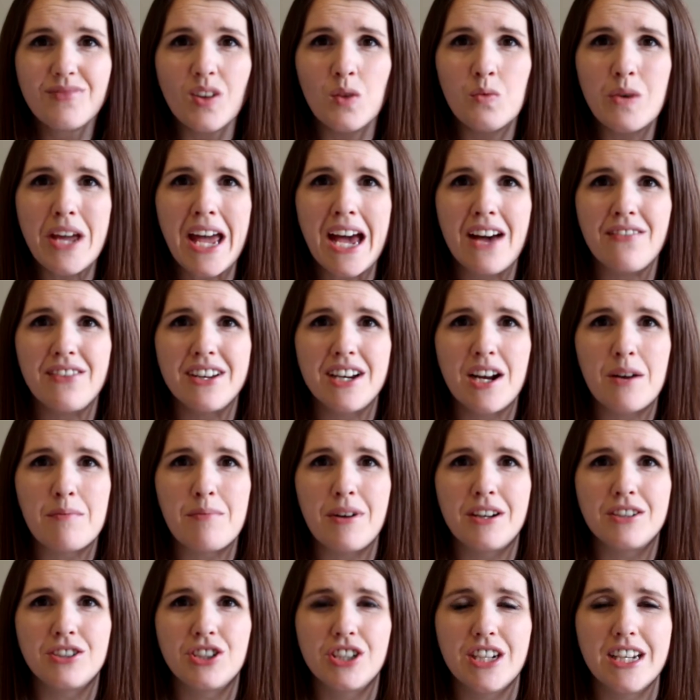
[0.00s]
we have in our
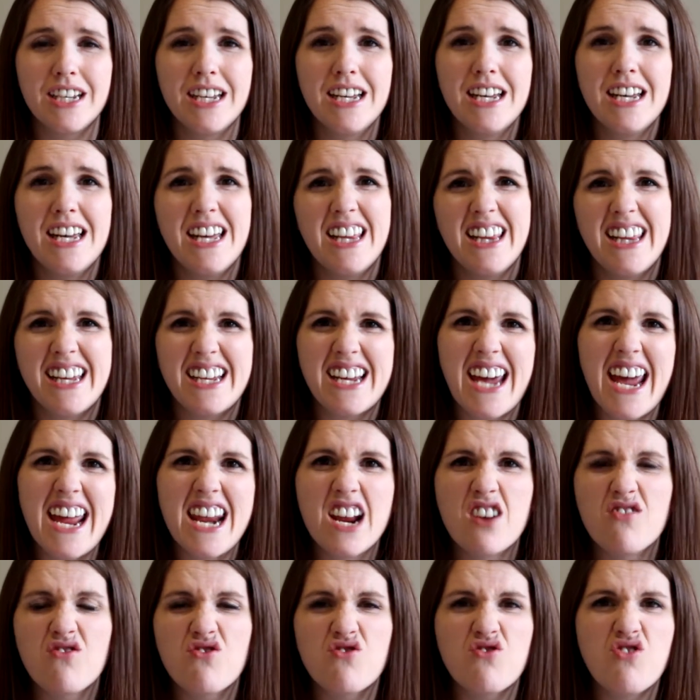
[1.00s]
budget, the
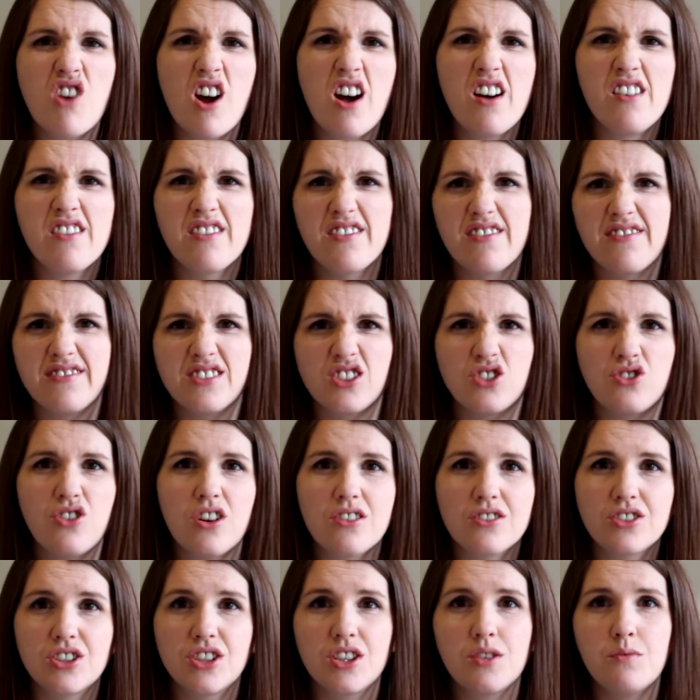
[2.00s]
kind of rough
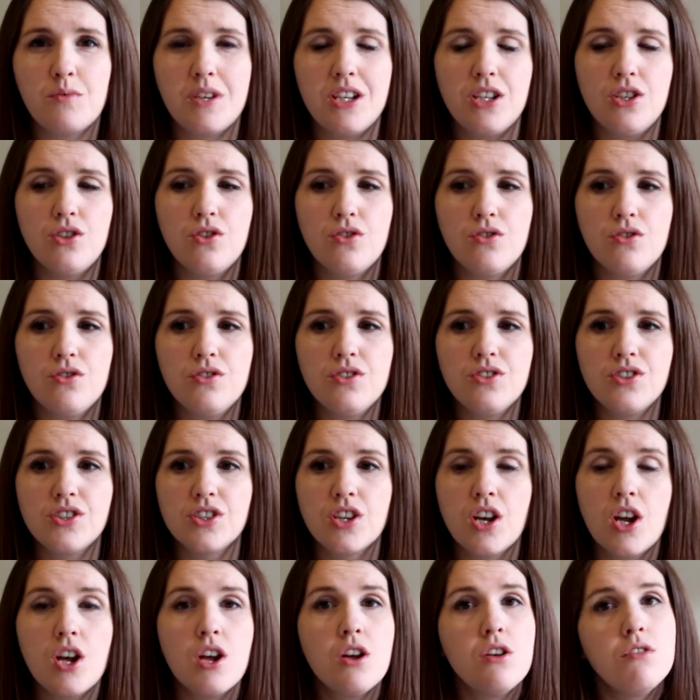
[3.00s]
structure that we
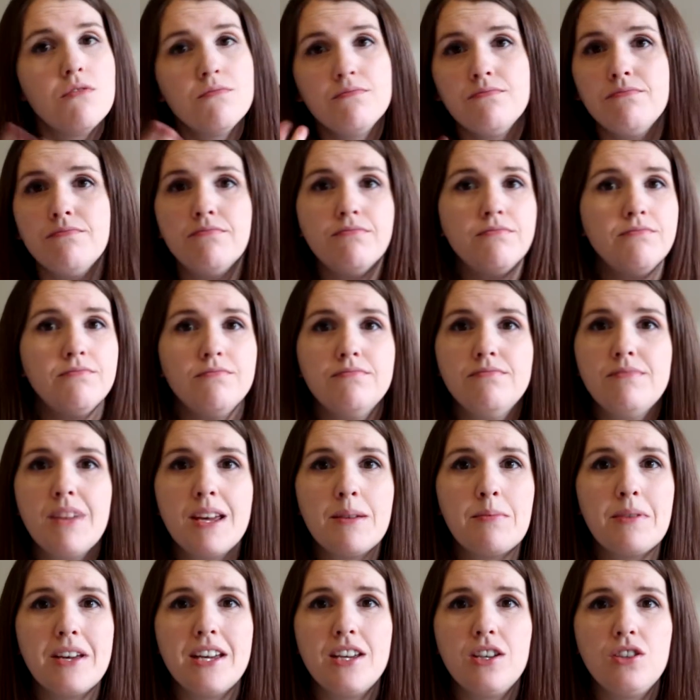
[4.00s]
use.
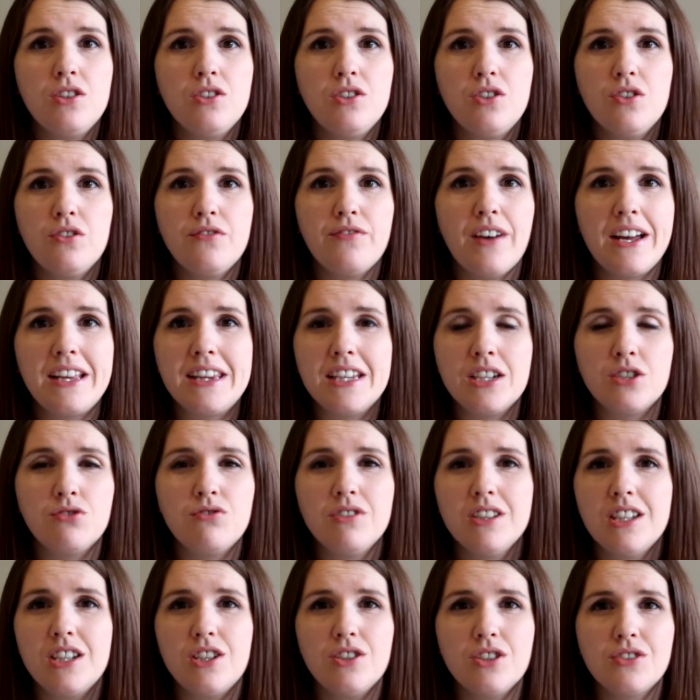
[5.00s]
Maybe you'll find this
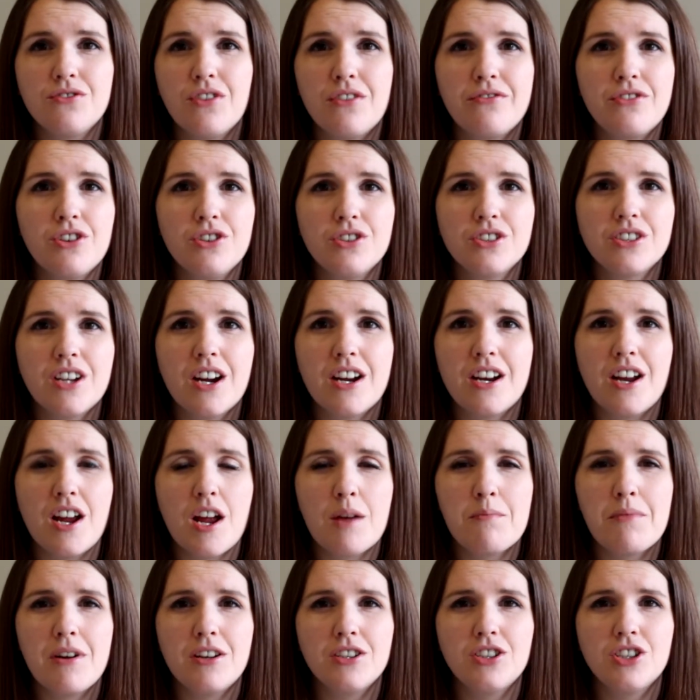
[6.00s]
really useful if you're starting
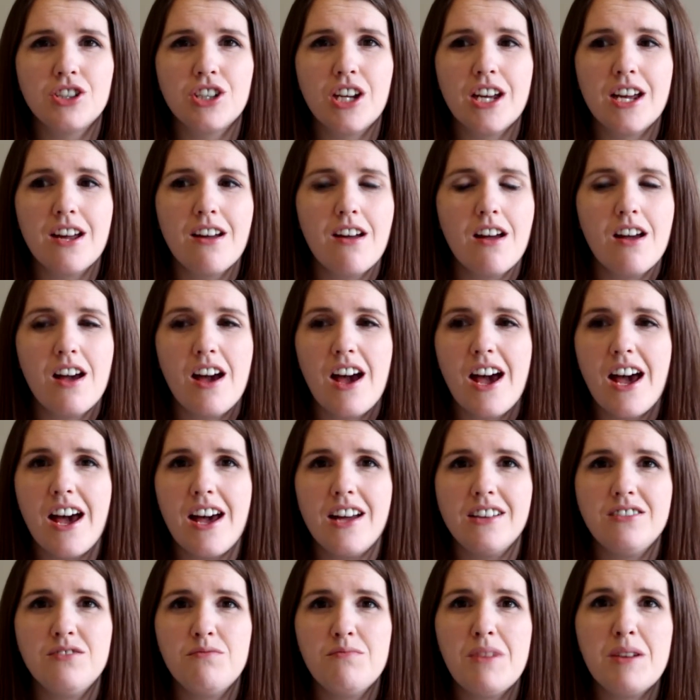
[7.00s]
out a budget,
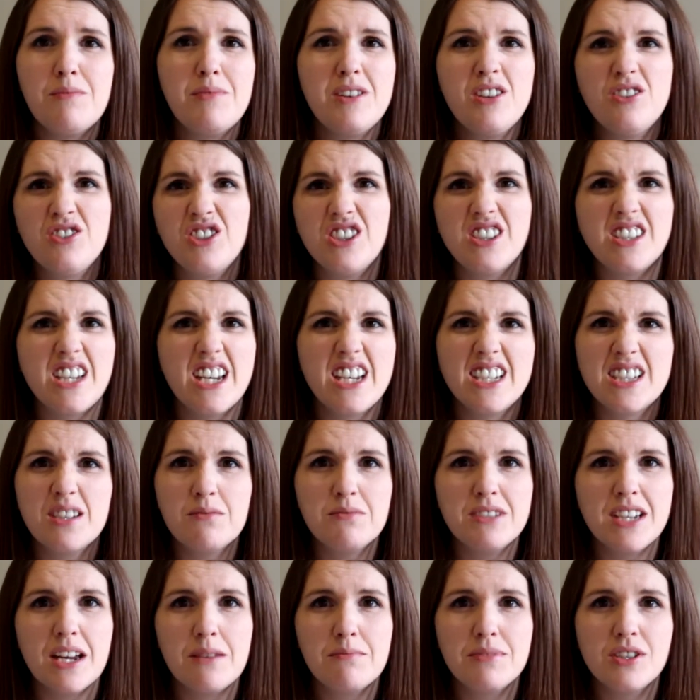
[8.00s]
and maybe you'll just take
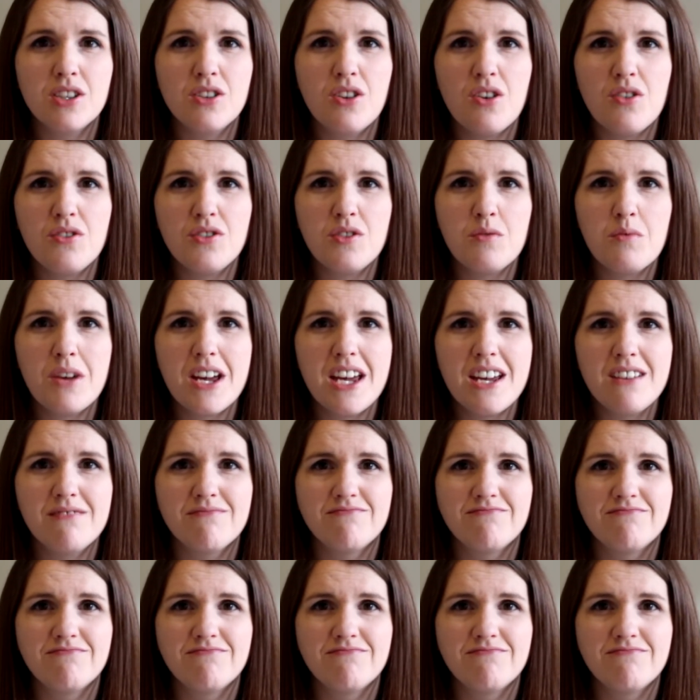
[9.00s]
some tips along the way.